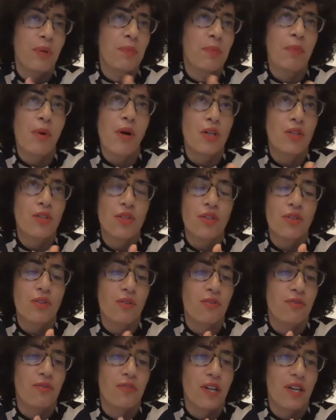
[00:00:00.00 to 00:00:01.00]
a portrait
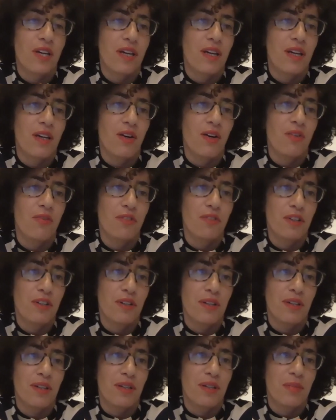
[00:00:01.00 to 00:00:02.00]
of a of
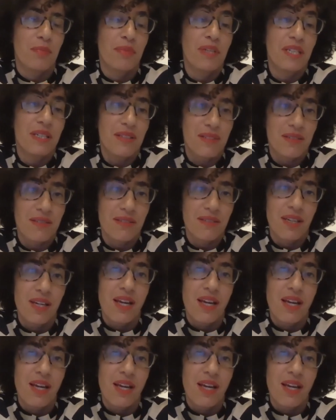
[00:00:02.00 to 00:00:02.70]
a beast.